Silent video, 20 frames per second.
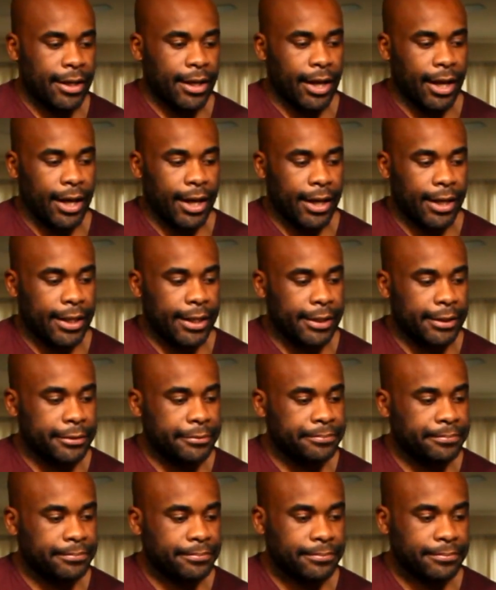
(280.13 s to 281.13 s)
Uh,
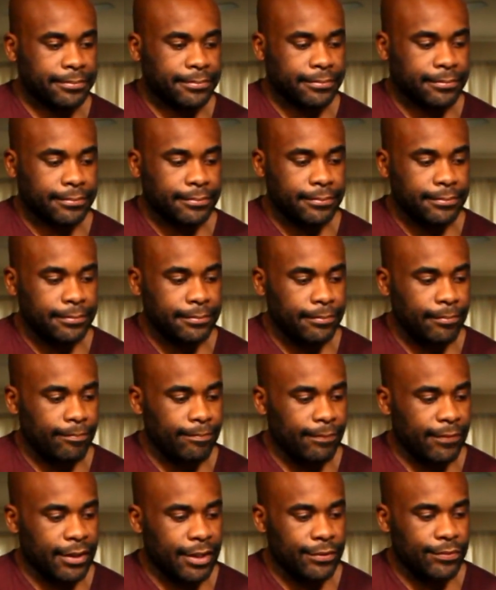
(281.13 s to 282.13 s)

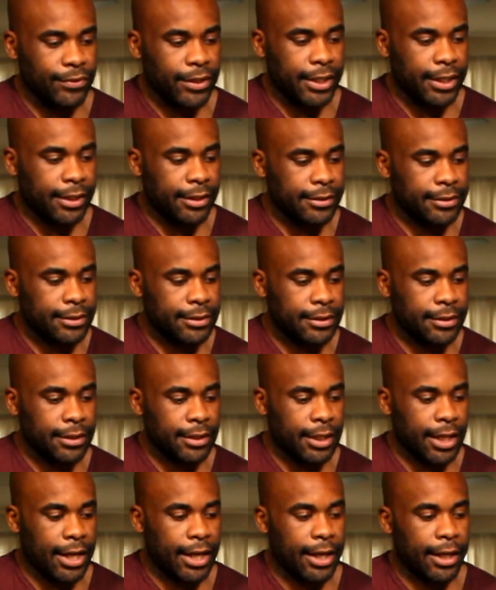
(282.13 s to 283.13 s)
what else?
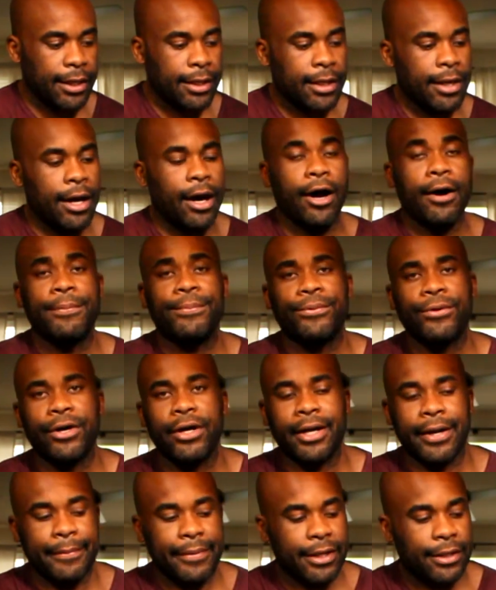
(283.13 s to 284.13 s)
Uh,
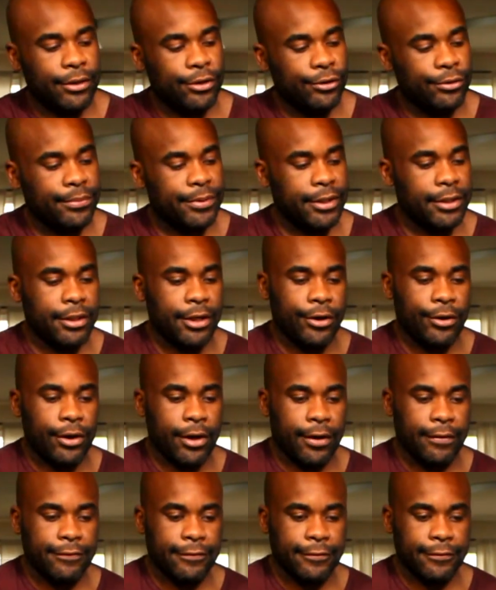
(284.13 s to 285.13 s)
Upwork, I made a little bit of dough
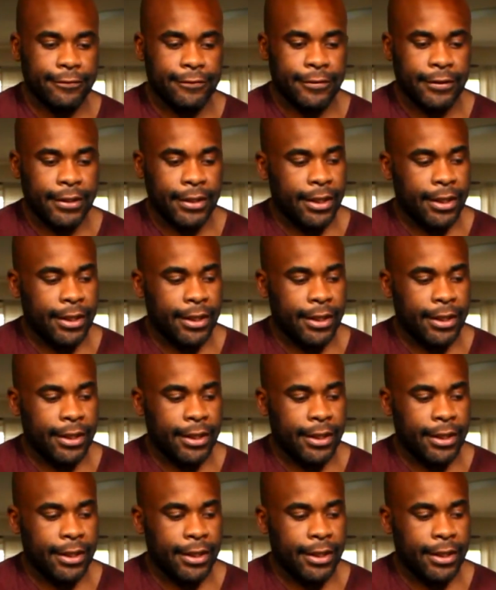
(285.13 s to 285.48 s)
off of.